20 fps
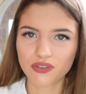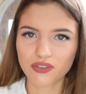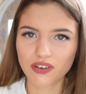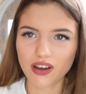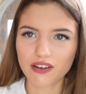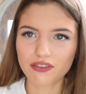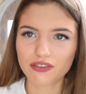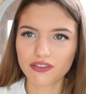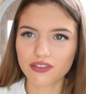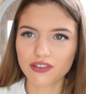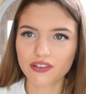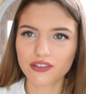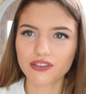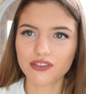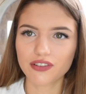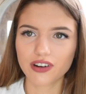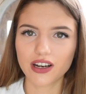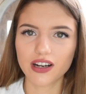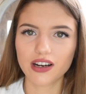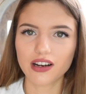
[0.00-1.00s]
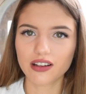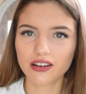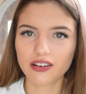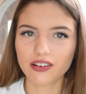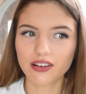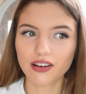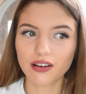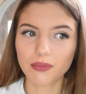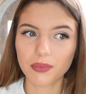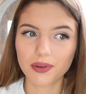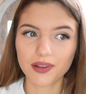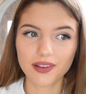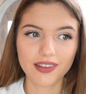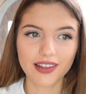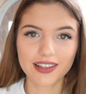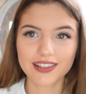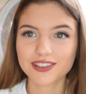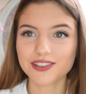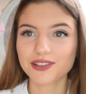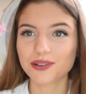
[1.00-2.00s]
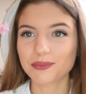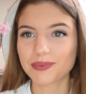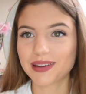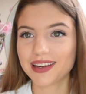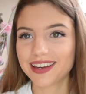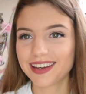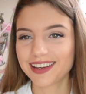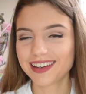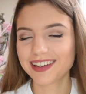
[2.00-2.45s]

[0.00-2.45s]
5'3" and under, but that's not me.